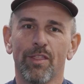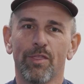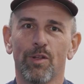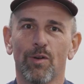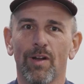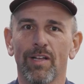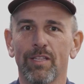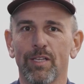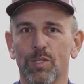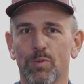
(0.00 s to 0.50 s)

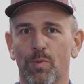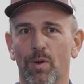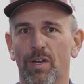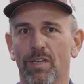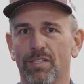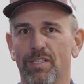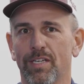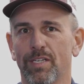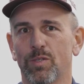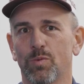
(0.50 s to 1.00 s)
Throughout this
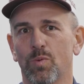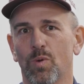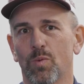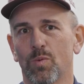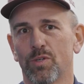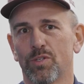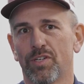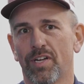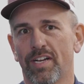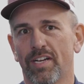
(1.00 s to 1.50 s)
process, what
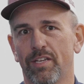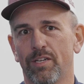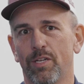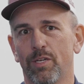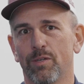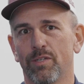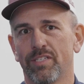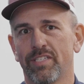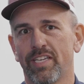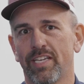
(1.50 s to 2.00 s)
we're trying to
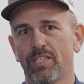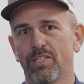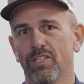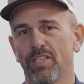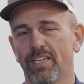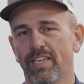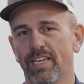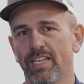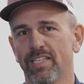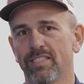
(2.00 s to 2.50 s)
do is teach
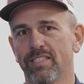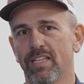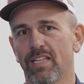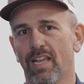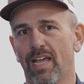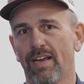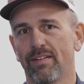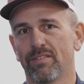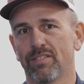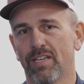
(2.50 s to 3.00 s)
the kids the
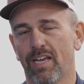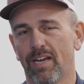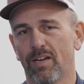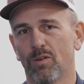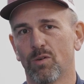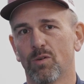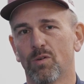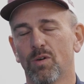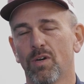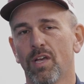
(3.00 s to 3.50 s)
life
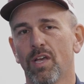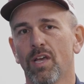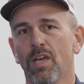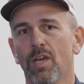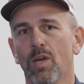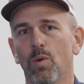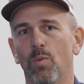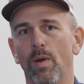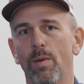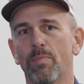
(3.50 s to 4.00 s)
cycle.
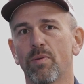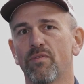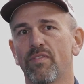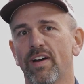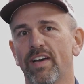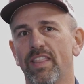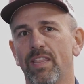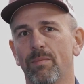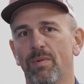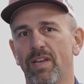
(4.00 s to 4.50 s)
We
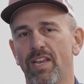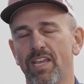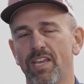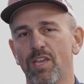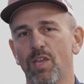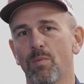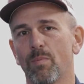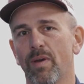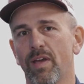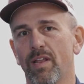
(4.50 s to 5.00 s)
provide them an
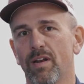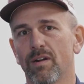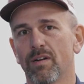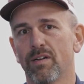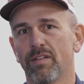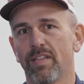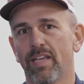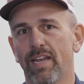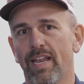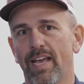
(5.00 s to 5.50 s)

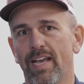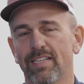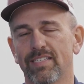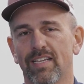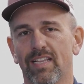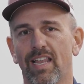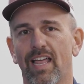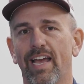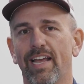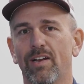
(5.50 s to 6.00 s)
incubator that
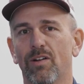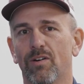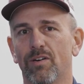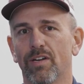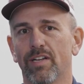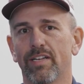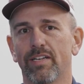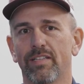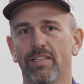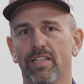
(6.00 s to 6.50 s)
has a light
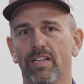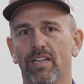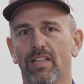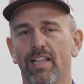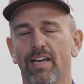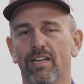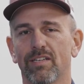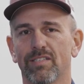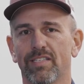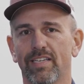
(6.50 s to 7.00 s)
on it that
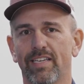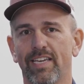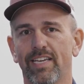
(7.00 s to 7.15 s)
allows the